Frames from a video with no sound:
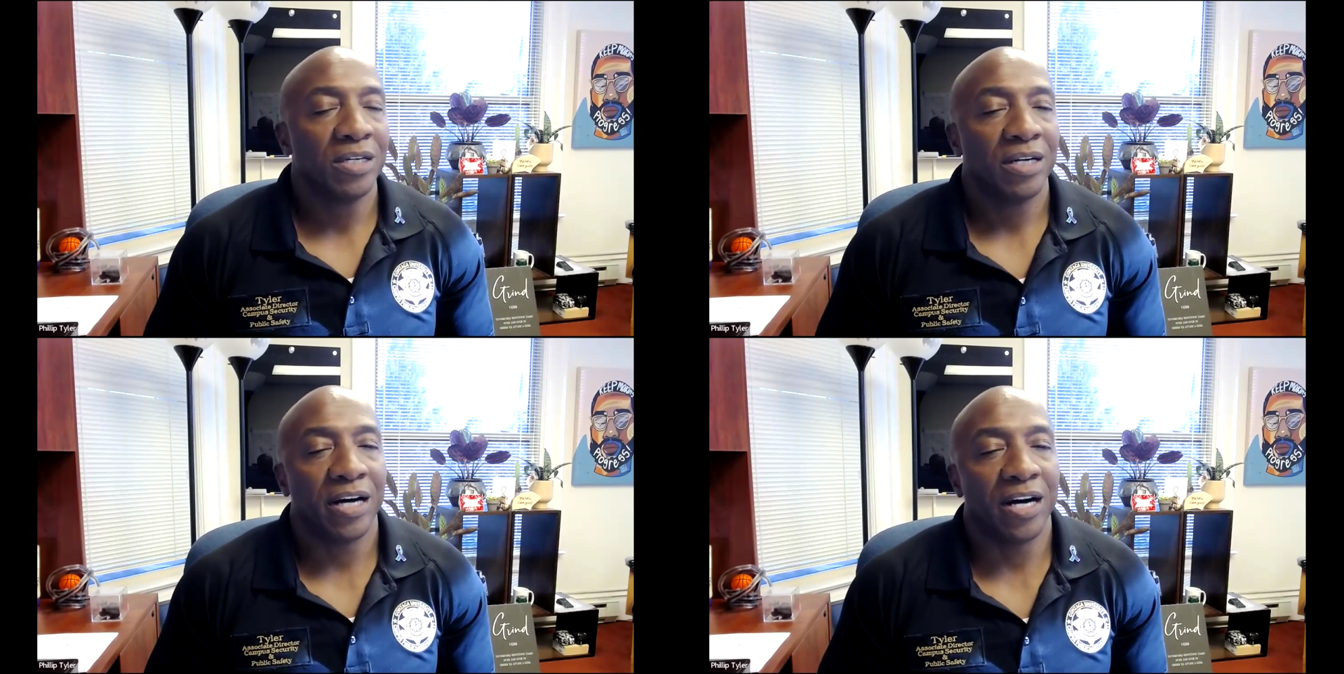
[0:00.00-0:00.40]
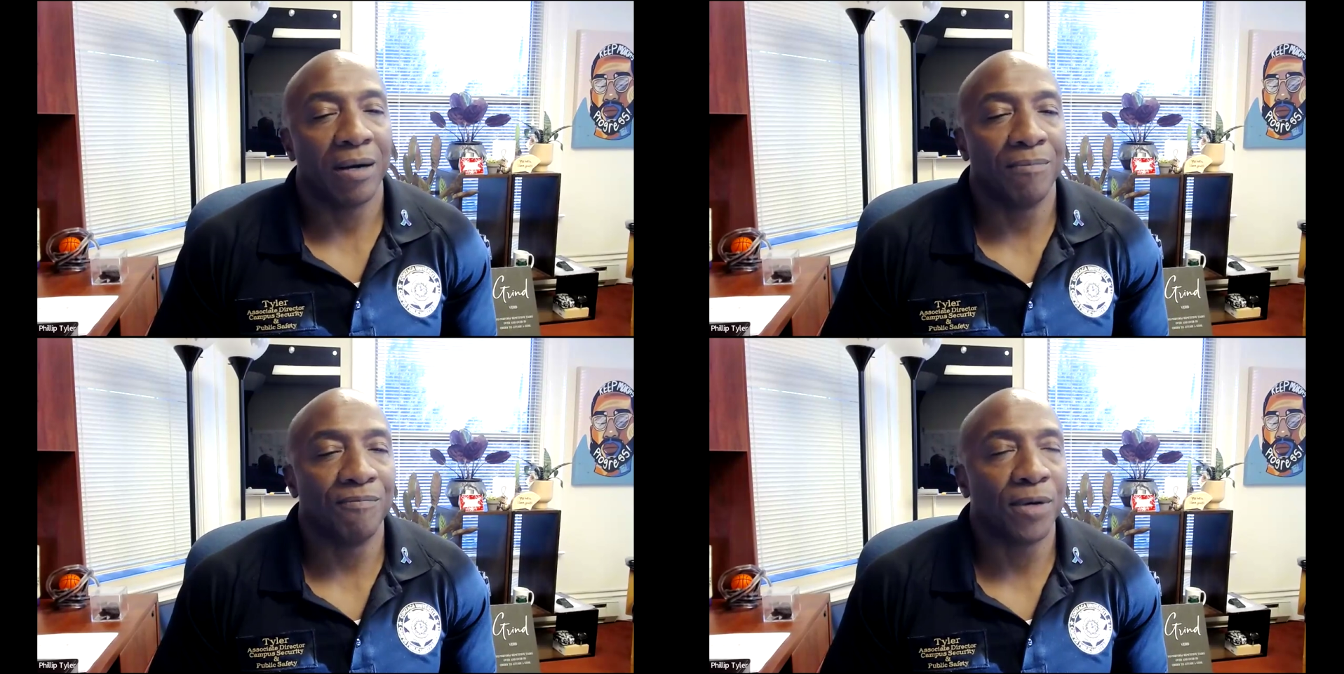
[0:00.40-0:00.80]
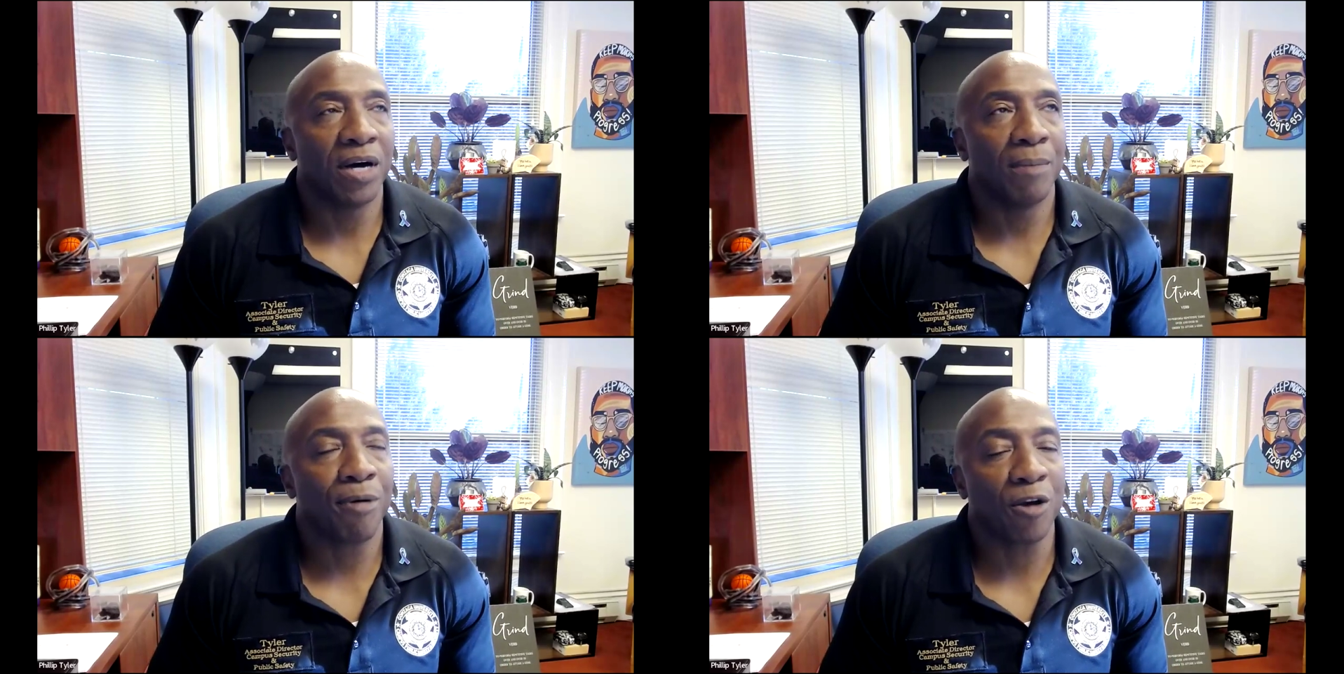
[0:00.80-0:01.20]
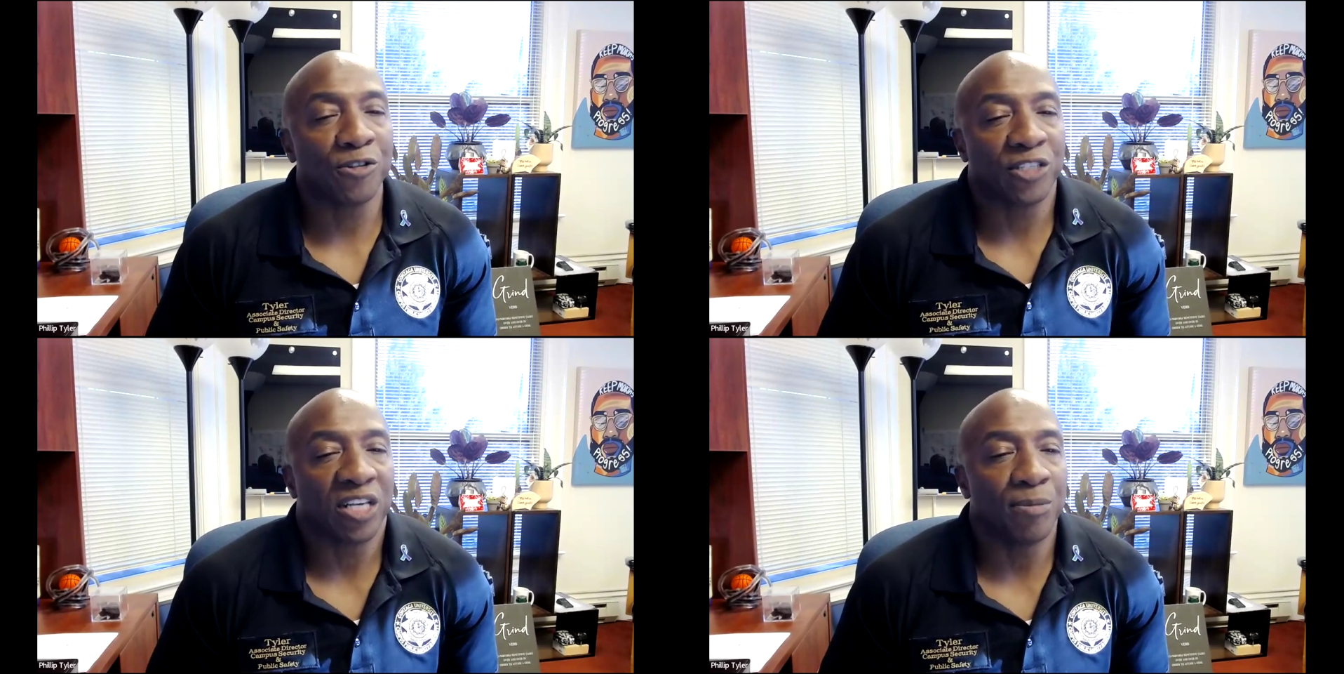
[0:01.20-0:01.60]

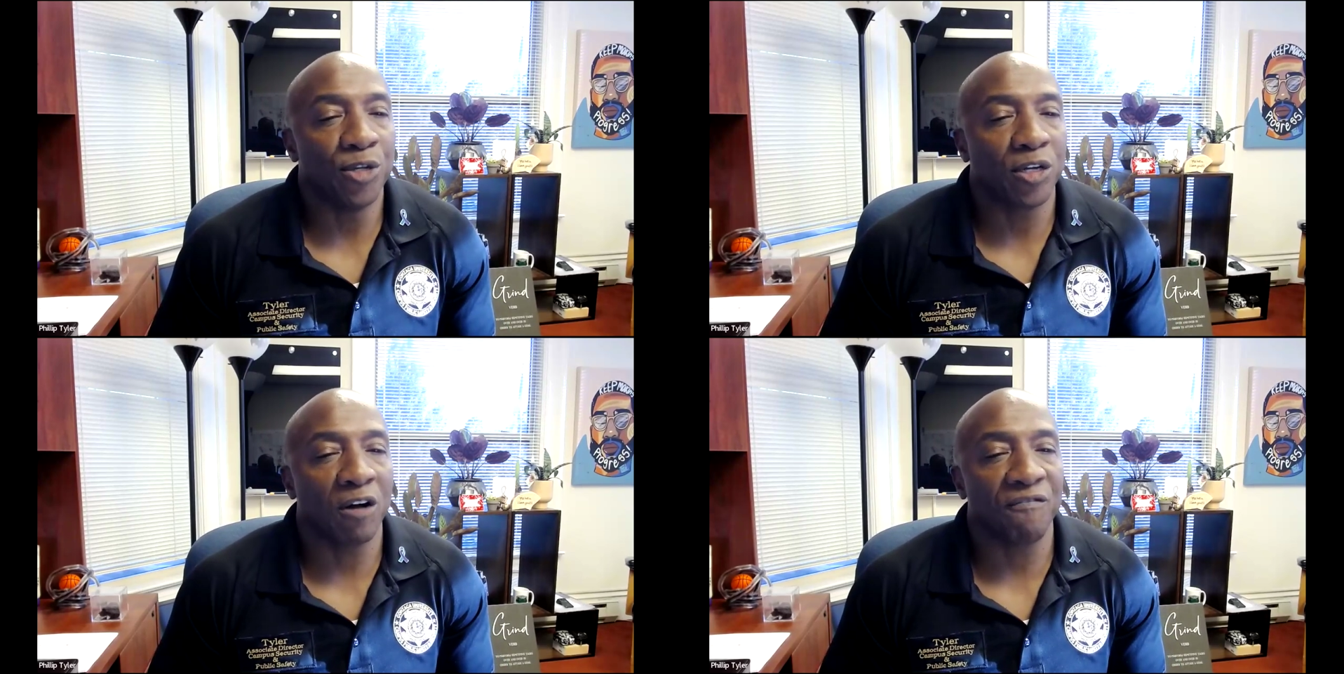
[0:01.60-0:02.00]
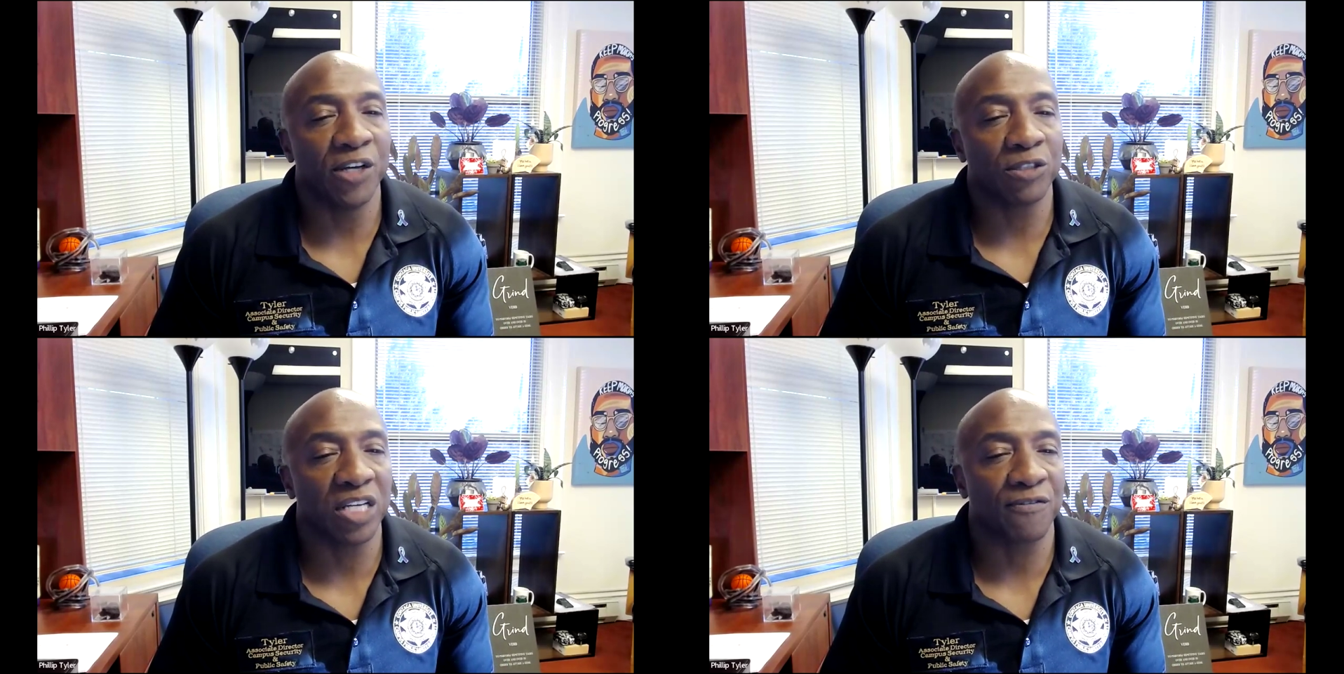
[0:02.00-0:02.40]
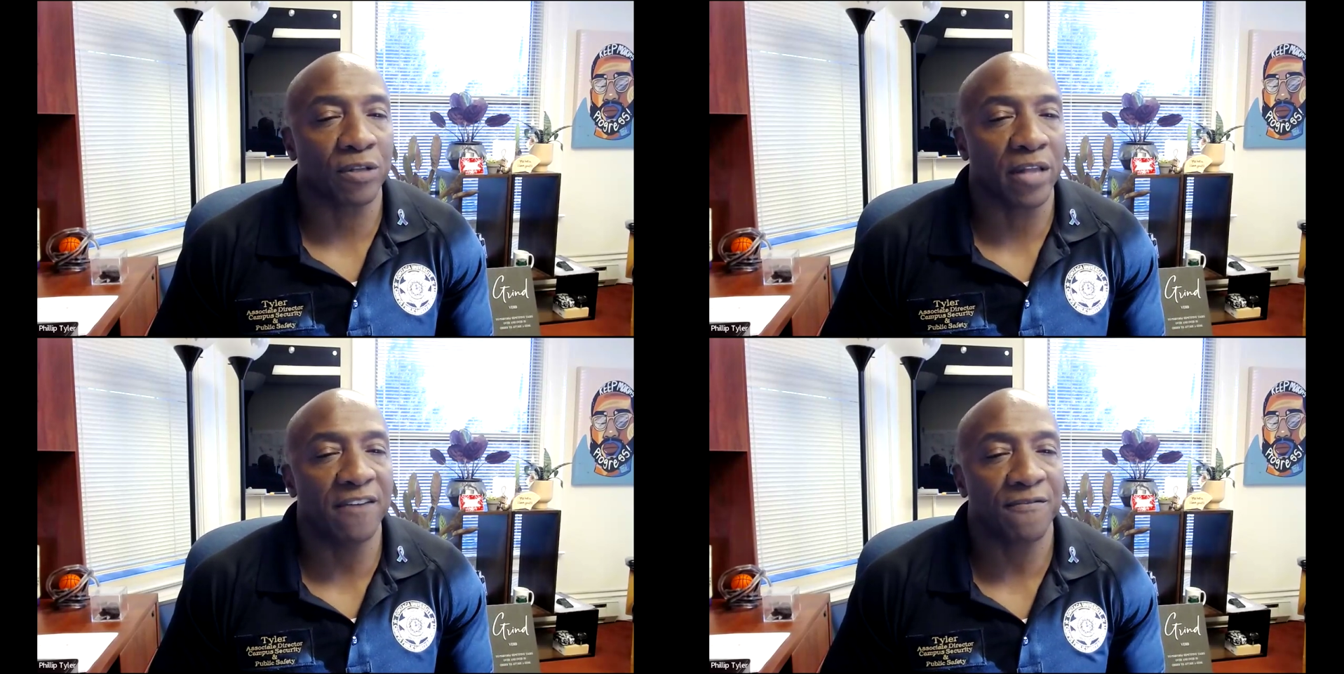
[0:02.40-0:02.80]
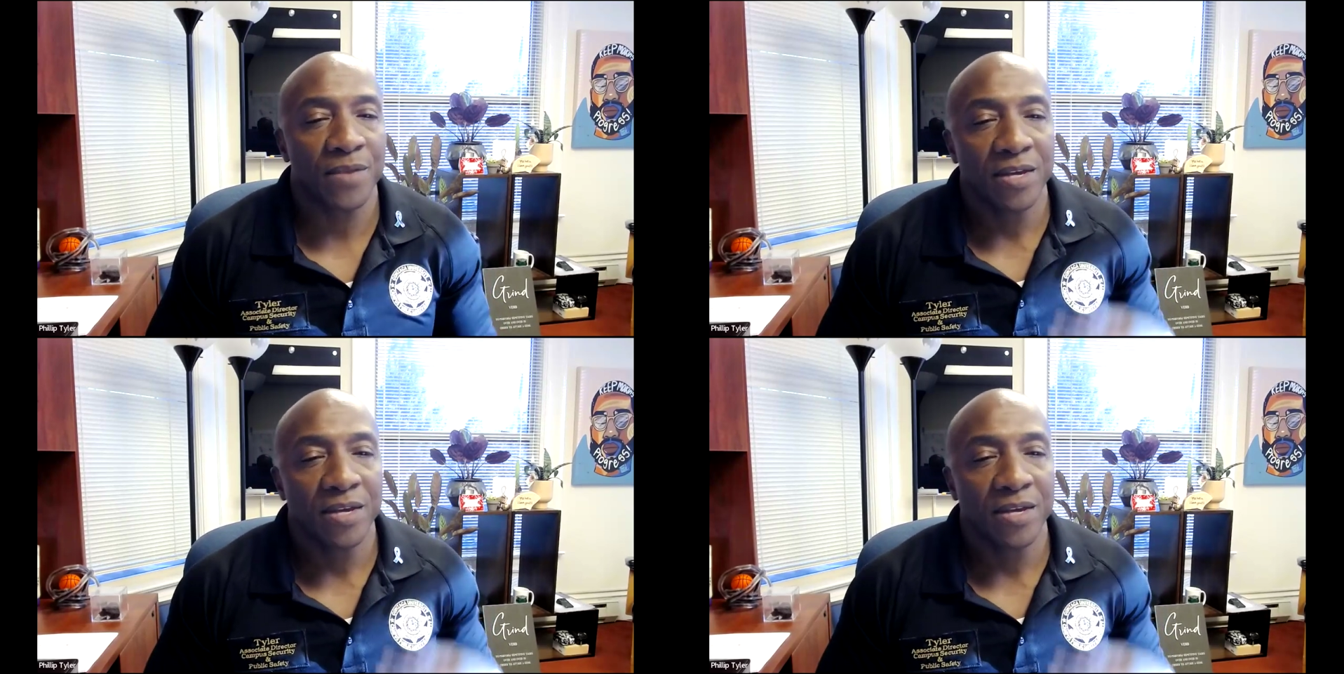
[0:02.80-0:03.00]
partners in the community called Fail Safe for Life.